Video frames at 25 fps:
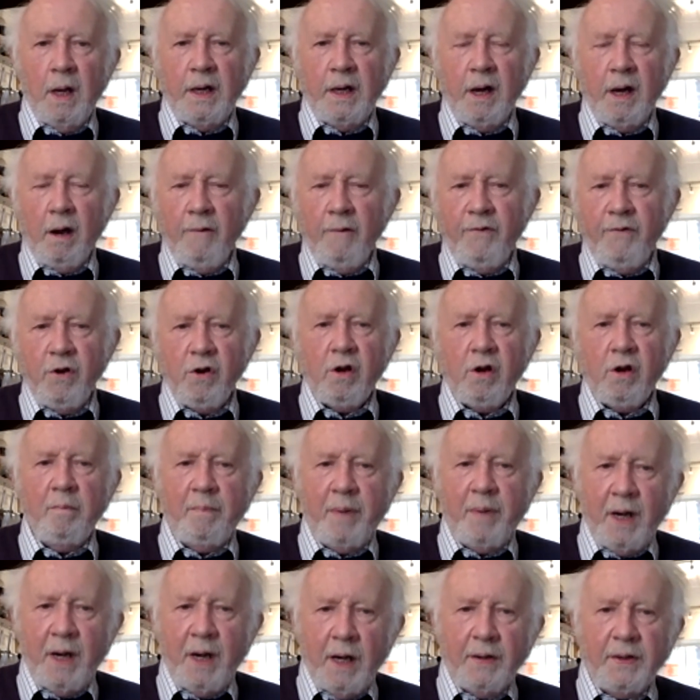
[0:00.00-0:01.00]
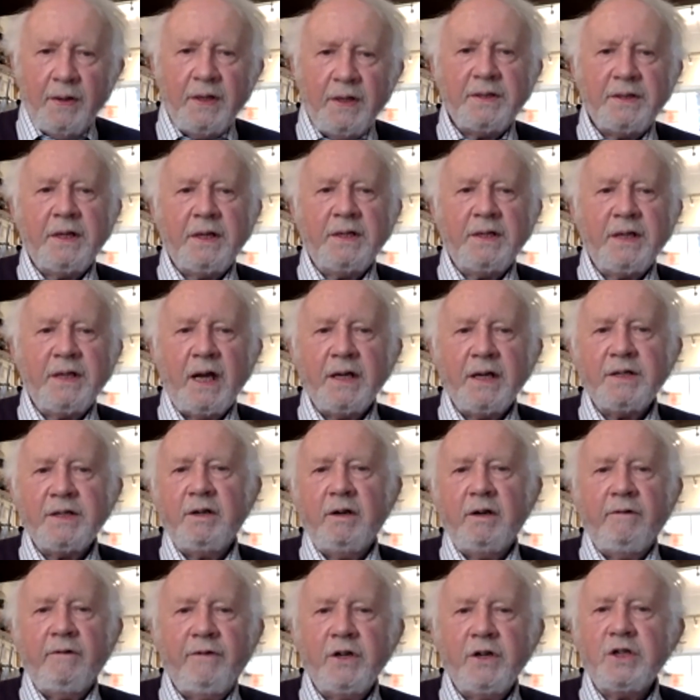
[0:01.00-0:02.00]
Now, if you compare this
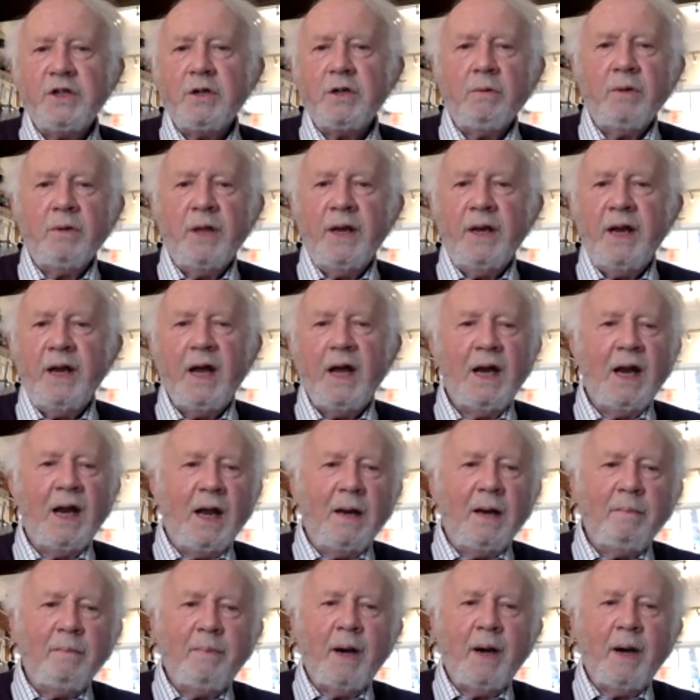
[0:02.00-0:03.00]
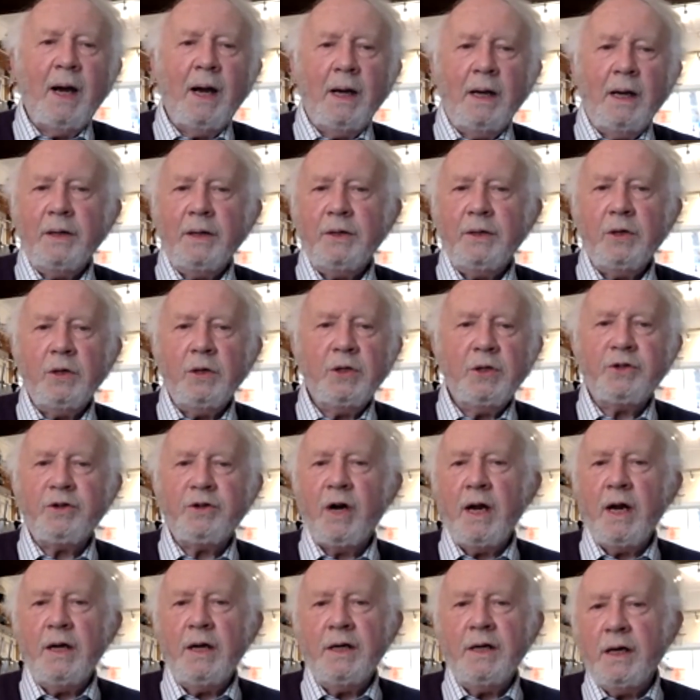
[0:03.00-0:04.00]
disaster official with an airline pilot who's
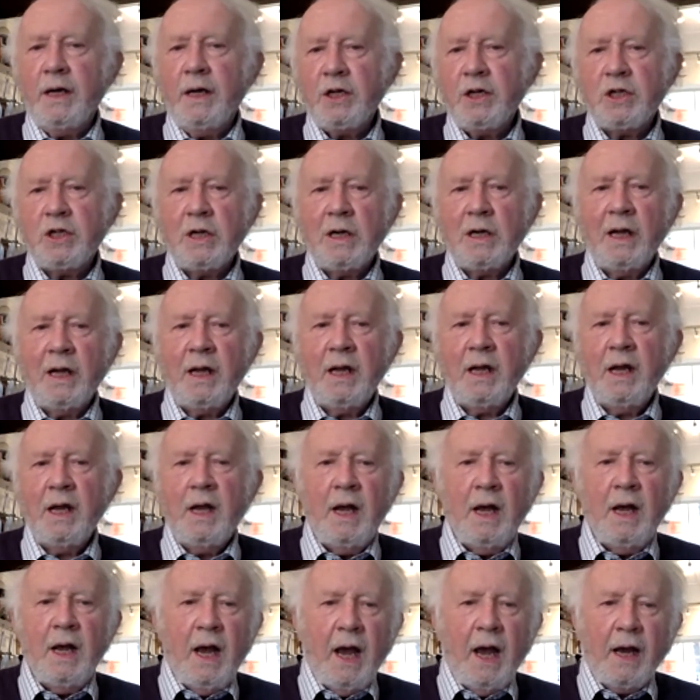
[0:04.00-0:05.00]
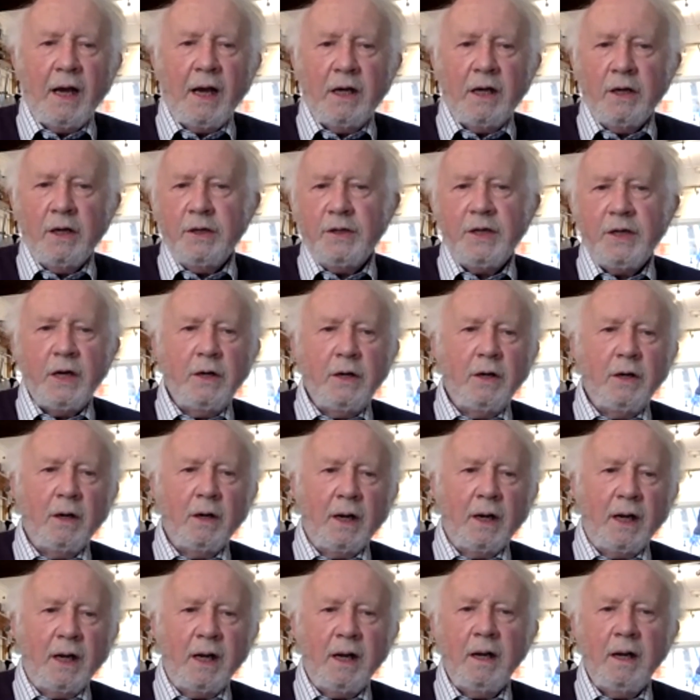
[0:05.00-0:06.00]
trained initially and
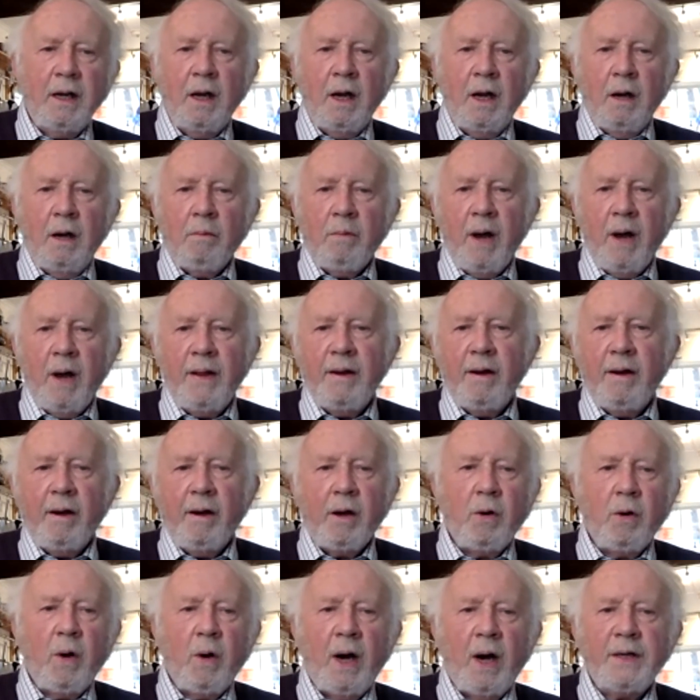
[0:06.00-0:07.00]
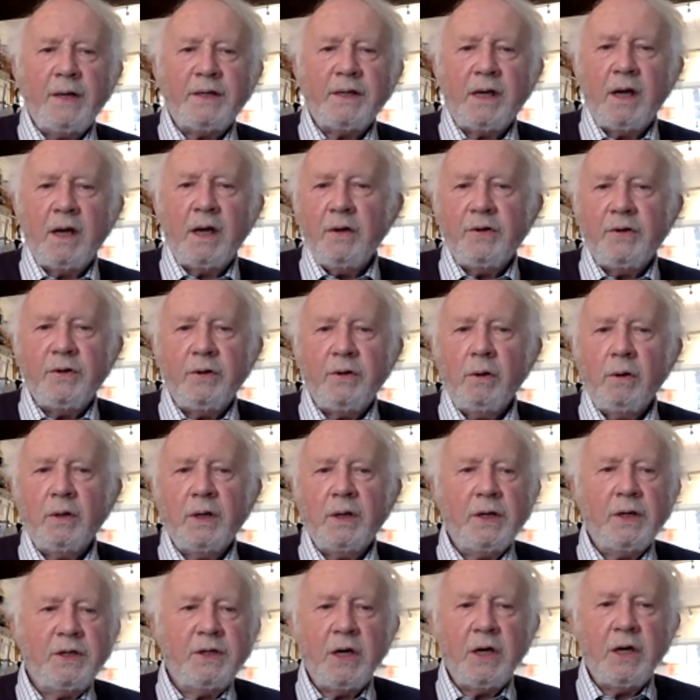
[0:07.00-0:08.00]
continually, where they're required to go through a
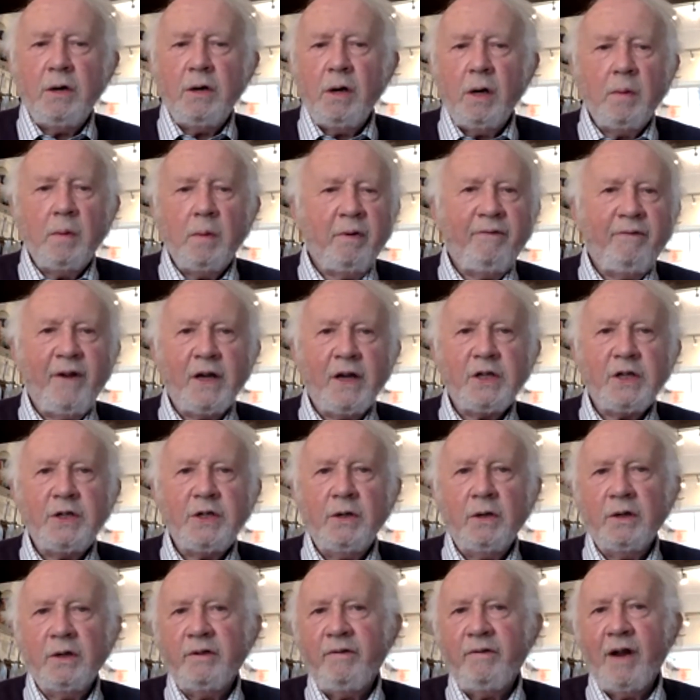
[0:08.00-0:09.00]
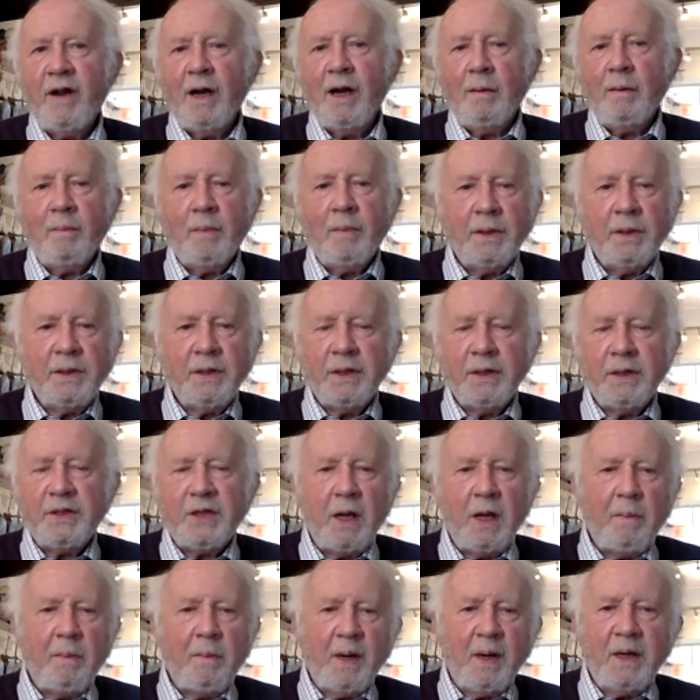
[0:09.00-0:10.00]
continuing professional development,
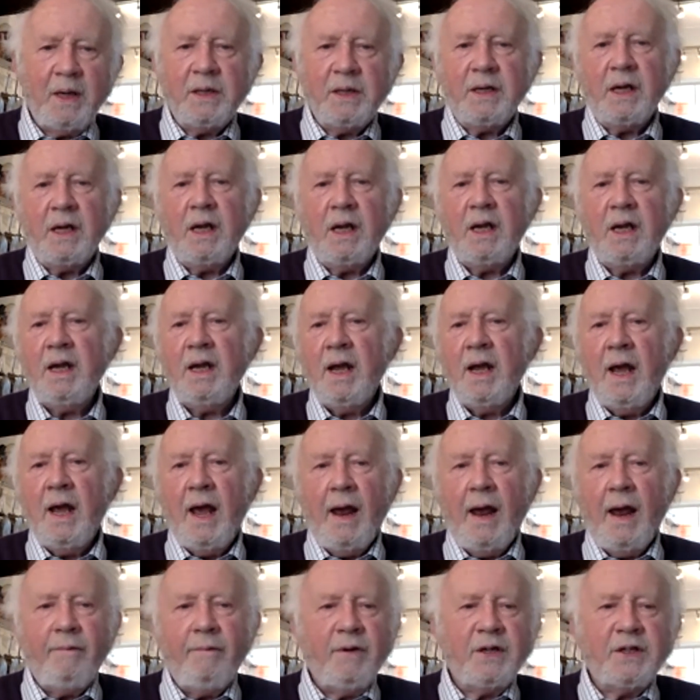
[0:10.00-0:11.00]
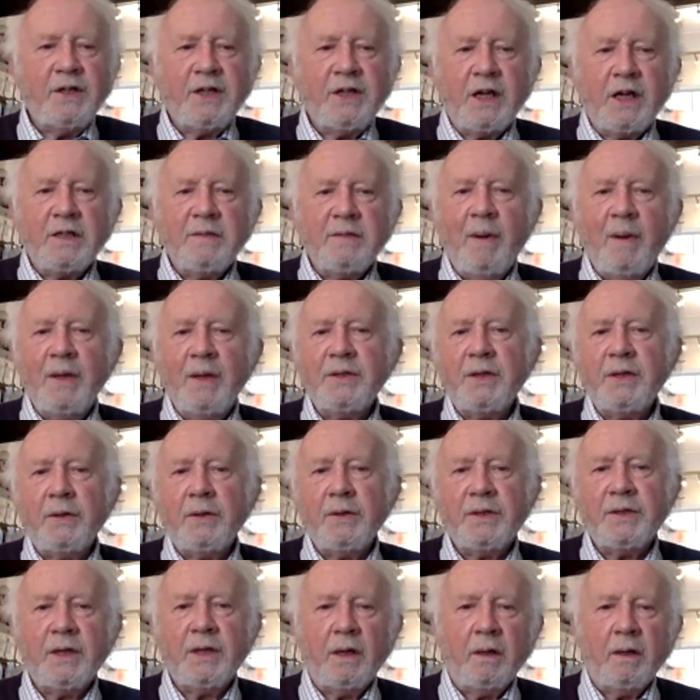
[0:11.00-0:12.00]
CPD, every 6 months
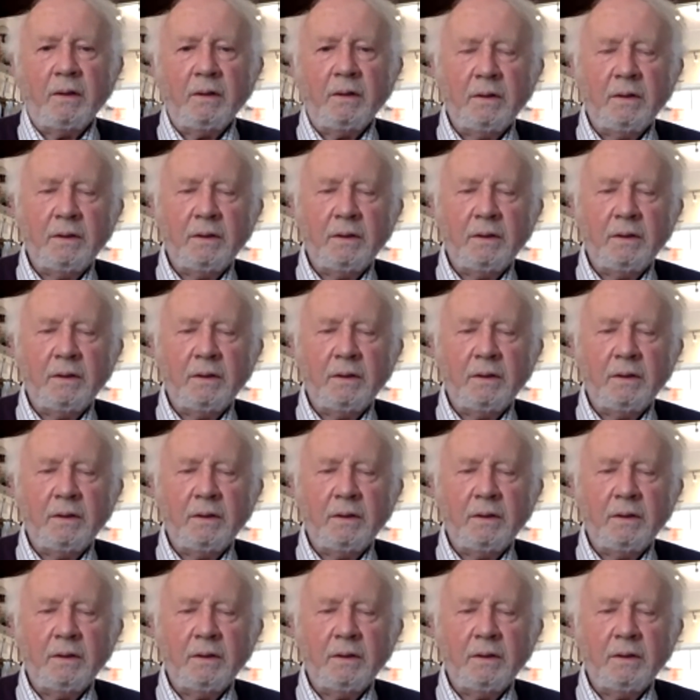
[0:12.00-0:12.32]
or so,